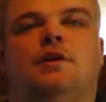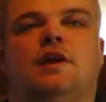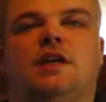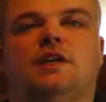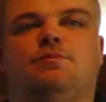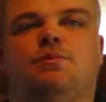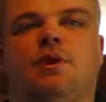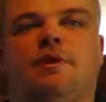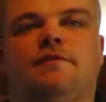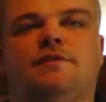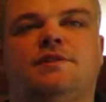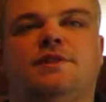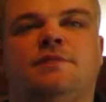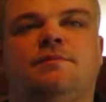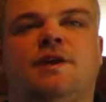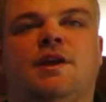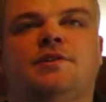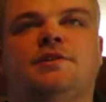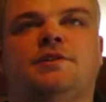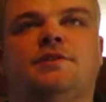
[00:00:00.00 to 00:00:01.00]
As
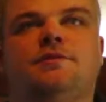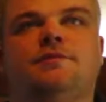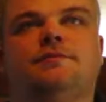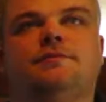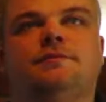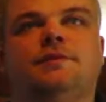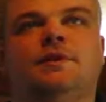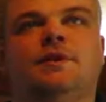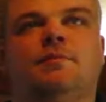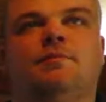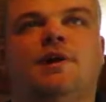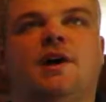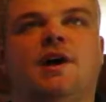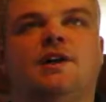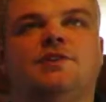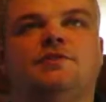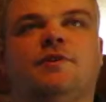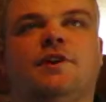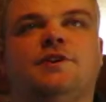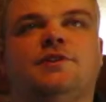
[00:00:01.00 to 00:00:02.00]
previously mentioned,
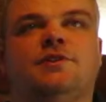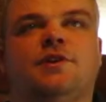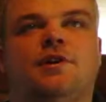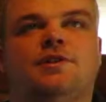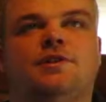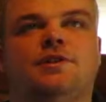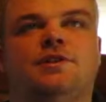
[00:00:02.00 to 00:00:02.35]
past research